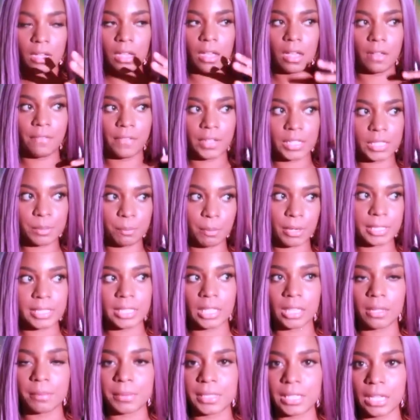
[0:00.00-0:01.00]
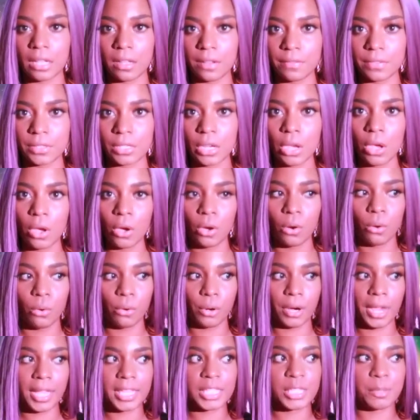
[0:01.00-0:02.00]
of expressing themselves
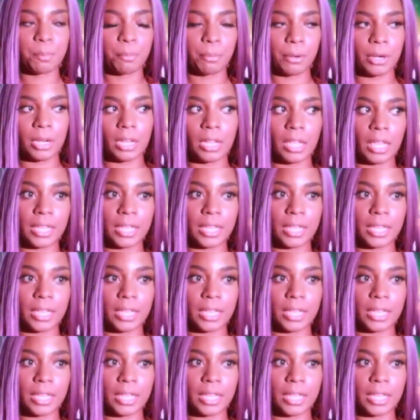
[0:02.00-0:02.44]
or extreme,